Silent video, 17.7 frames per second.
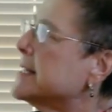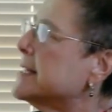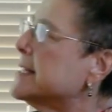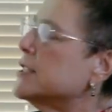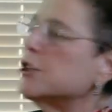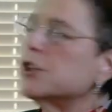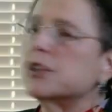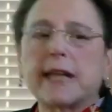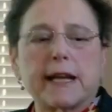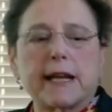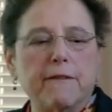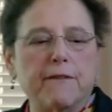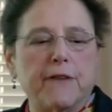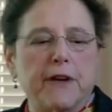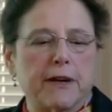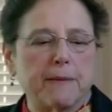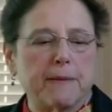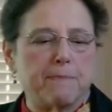looks like a
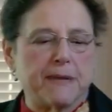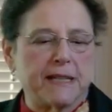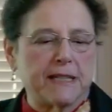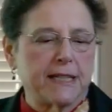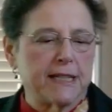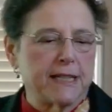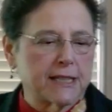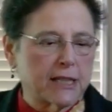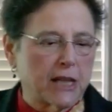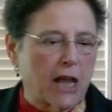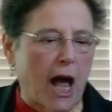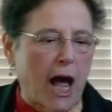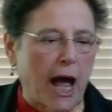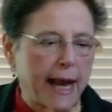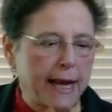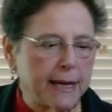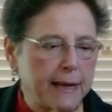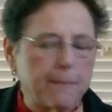very busy
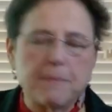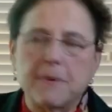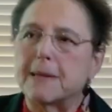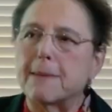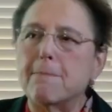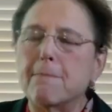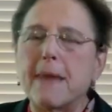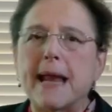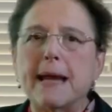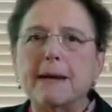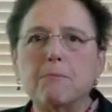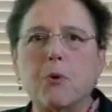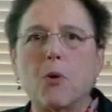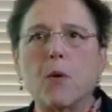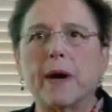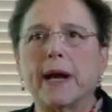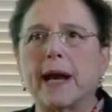slide, but the main point I